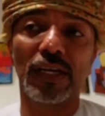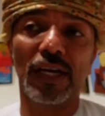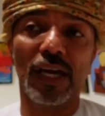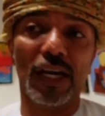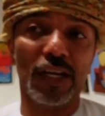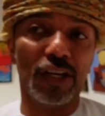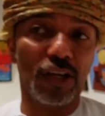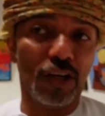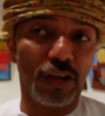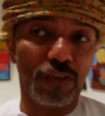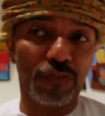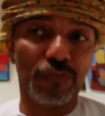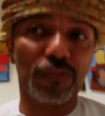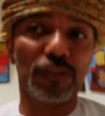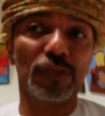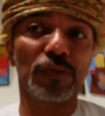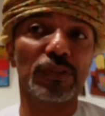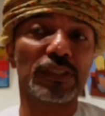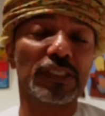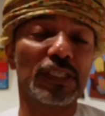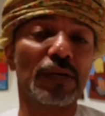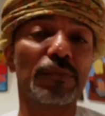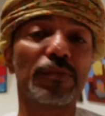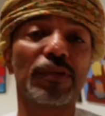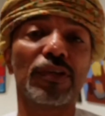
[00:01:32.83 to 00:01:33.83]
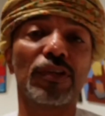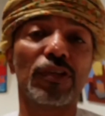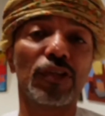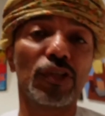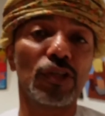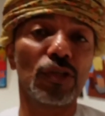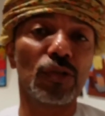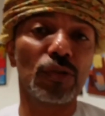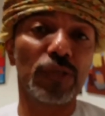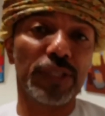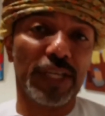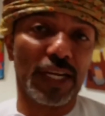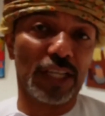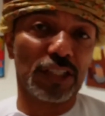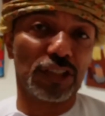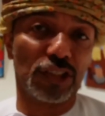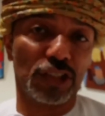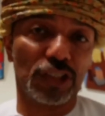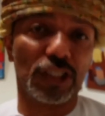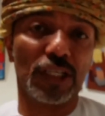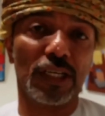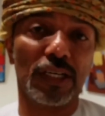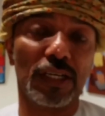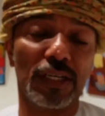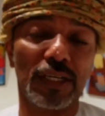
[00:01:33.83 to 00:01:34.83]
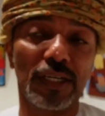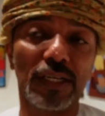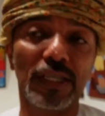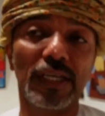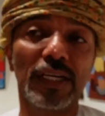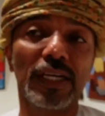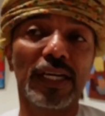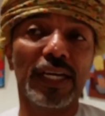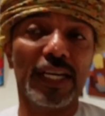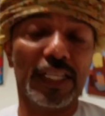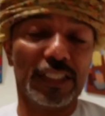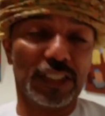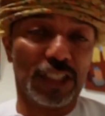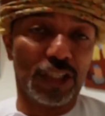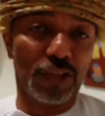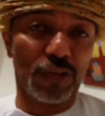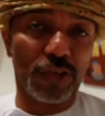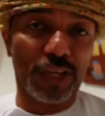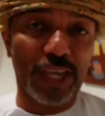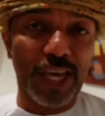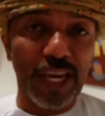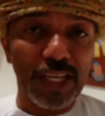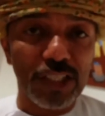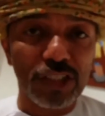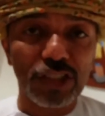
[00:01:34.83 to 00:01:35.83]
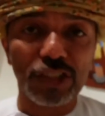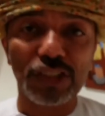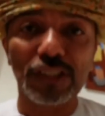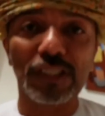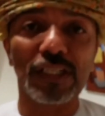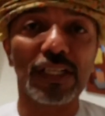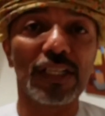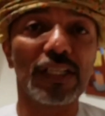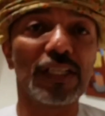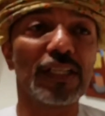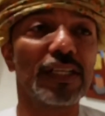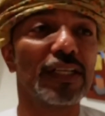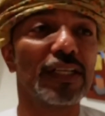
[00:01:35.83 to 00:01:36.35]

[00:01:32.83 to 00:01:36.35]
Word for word: and hopefully something new next year. Mm. It's educational,